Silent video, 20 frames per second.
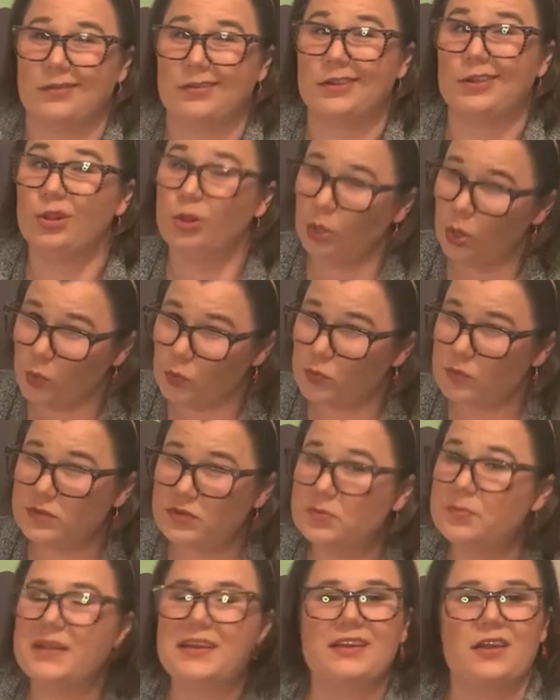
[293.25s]
Close,
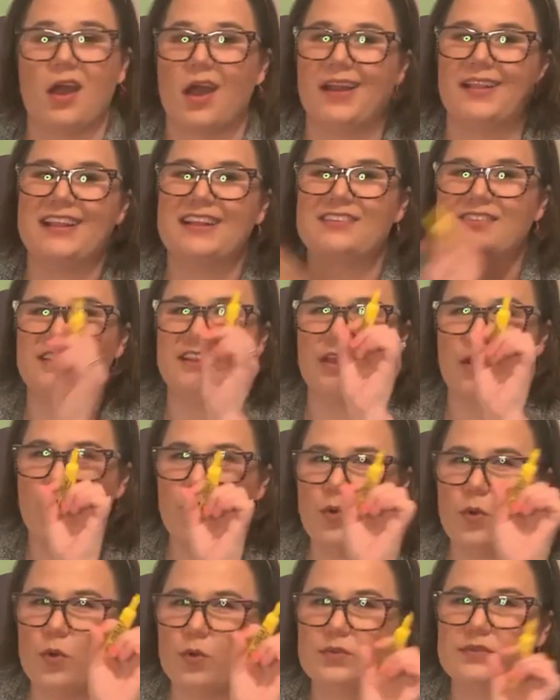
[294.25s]
but not, that's the
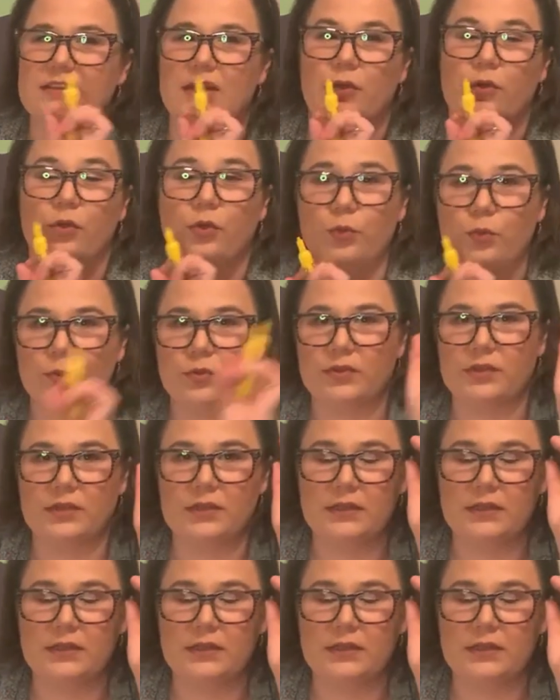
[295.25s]
O-O sound, hoot.